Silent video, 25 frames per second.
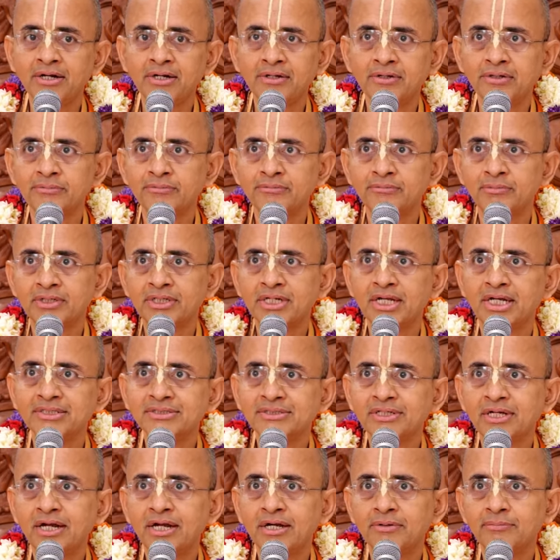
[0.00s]
And uh,
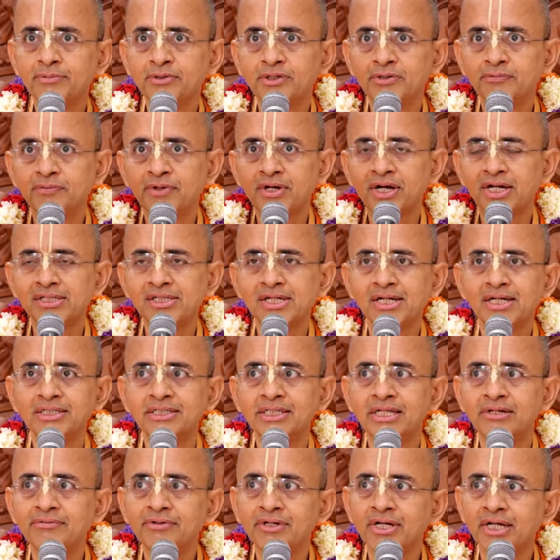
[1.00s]
mathas had beautiful Radha
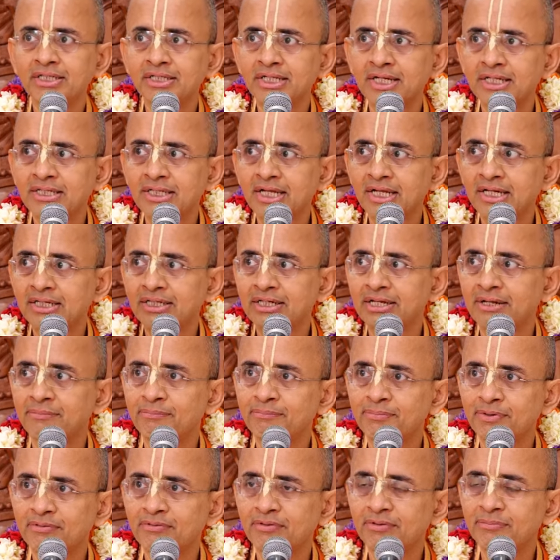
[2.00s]
Gandharvika Giridhari
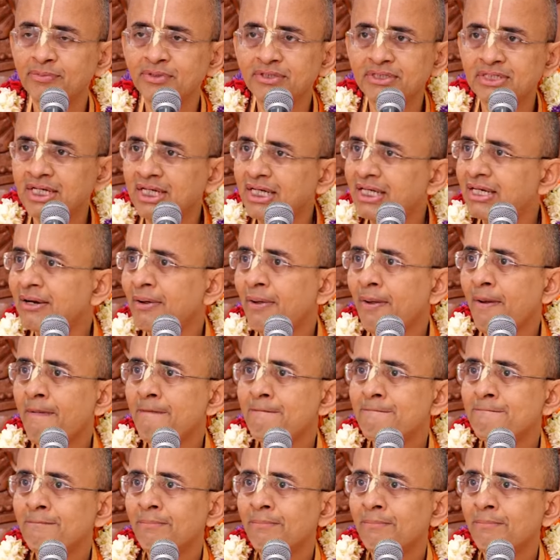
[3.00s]
temple will be there.